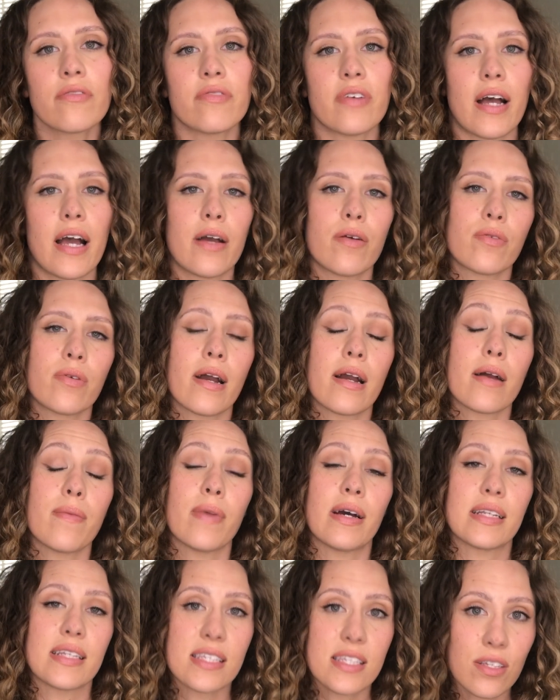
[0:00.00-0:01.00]
I would recommend a
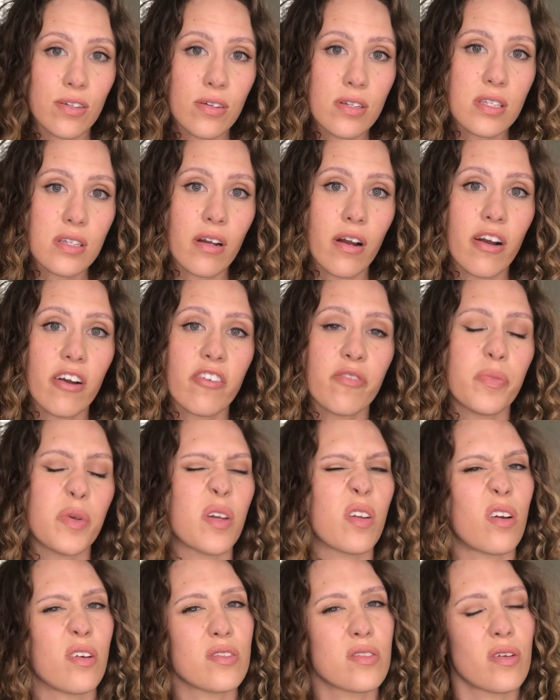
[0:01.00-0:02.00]
silk scarf. You can
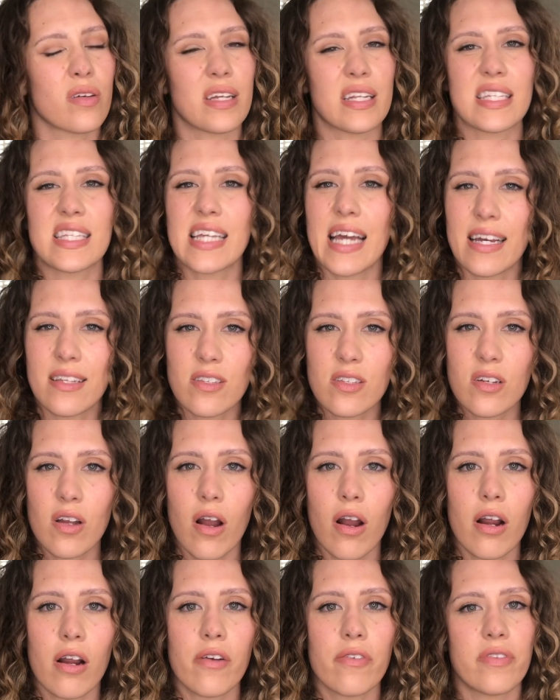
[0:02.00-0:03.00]
also get a satin scarf.